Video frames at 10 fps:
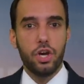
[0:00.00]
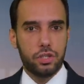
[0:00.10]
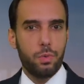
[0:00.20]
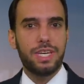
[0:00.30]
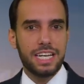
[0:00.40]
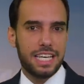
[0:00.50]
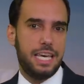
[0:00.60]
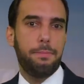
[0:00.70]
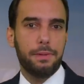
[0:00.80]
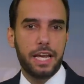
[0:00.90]
so we can
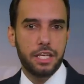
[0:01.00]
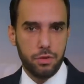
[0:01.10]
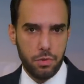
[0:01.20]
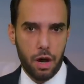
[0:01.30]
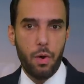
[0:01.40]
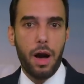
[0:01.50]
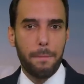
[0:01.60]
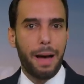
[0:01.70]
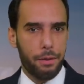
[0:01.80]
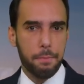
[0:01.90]
keep letting you know
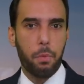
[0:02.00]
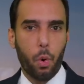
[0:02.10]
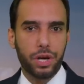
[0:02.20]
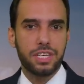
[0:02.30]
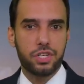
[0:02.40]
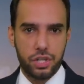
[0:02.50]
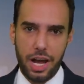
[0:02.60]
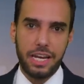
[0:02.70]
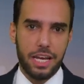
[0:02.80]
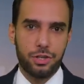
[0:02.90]
about important
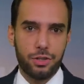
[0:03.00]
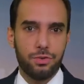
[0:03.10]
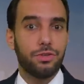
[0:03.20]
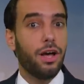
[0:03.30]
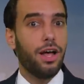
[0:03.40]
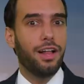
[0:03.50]
China issues